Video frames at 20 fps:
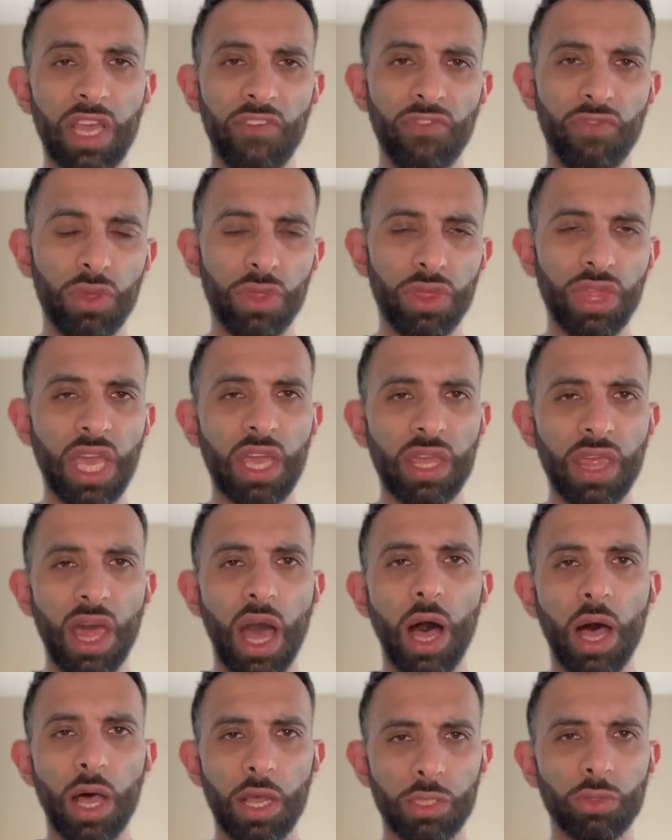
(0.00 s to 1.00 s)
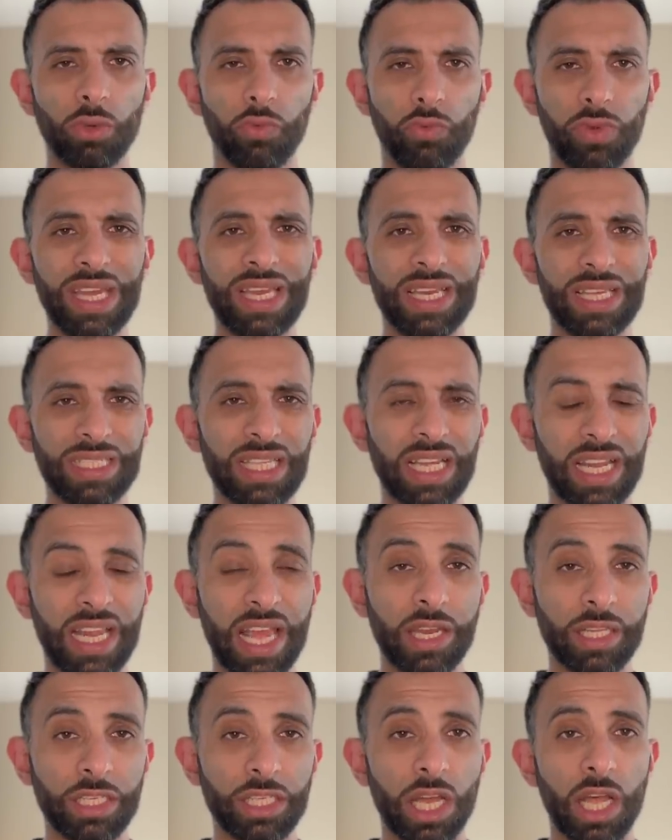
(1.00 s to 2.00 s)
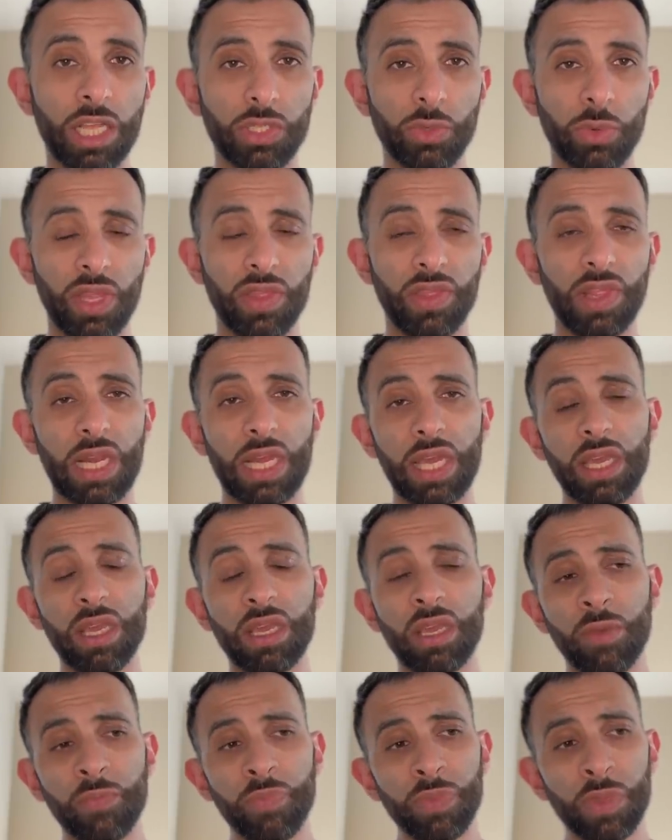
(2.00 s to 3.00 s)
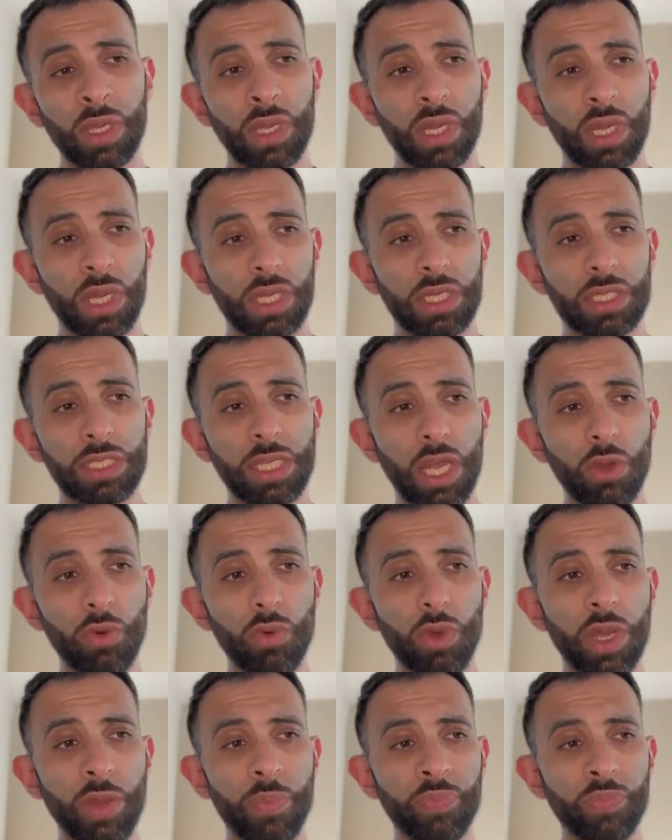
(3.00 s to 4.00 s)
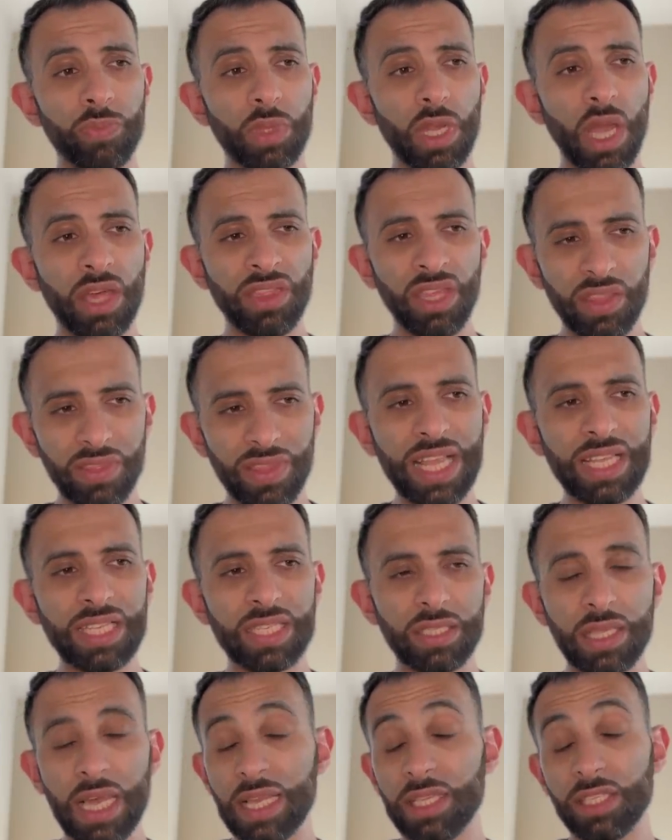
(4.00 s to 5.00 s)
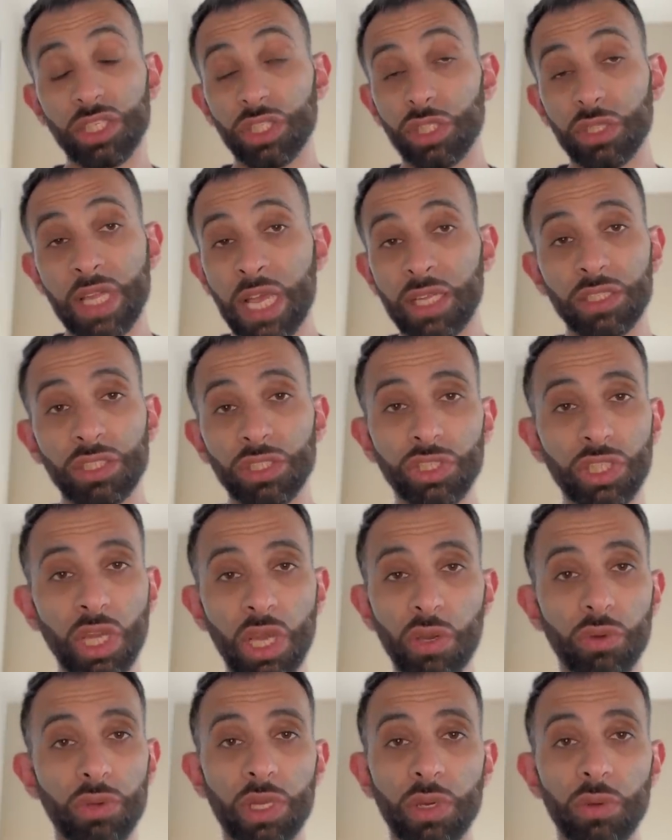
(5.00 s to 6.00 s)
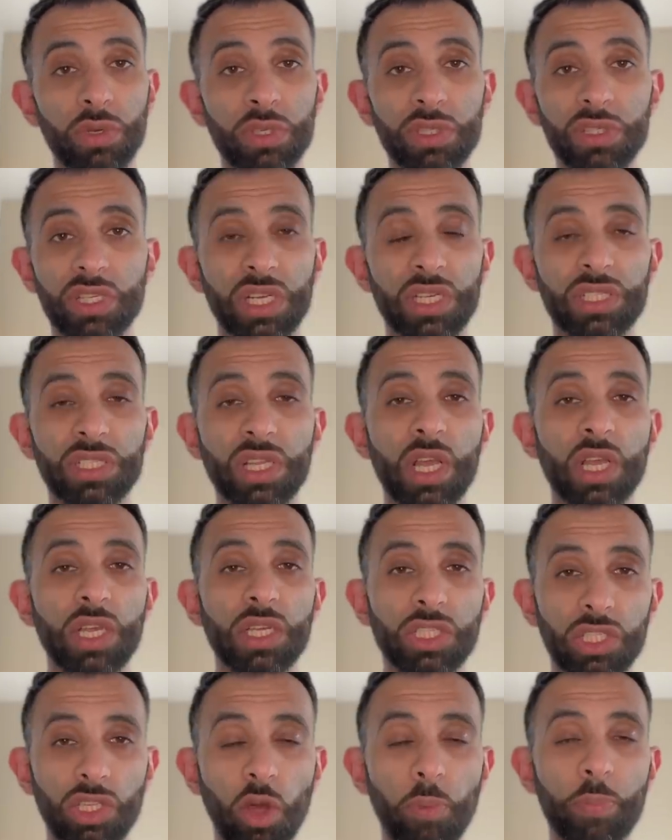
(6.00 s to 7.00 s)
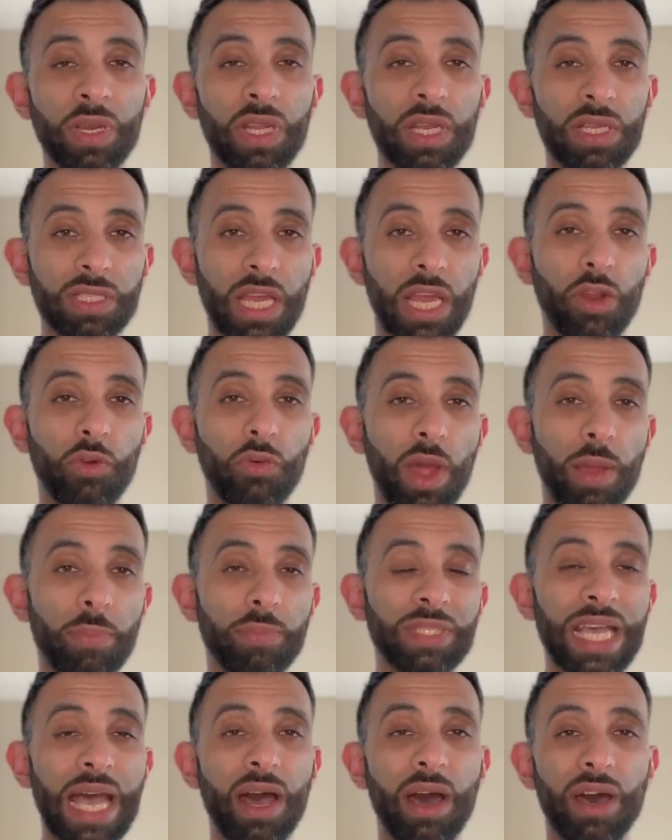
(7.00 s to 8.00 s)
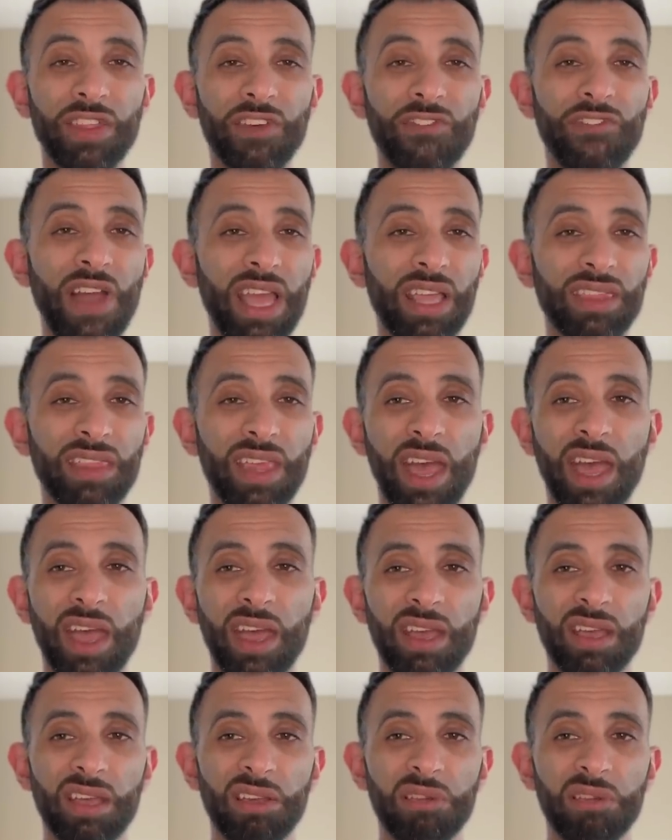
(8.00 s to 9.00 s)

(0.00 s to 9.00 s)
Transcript: if you think that Arsenal realistically had a chance of winning the league. So um, I think that's that's ju- that just showed it was just sloppiness that crept out of the fact that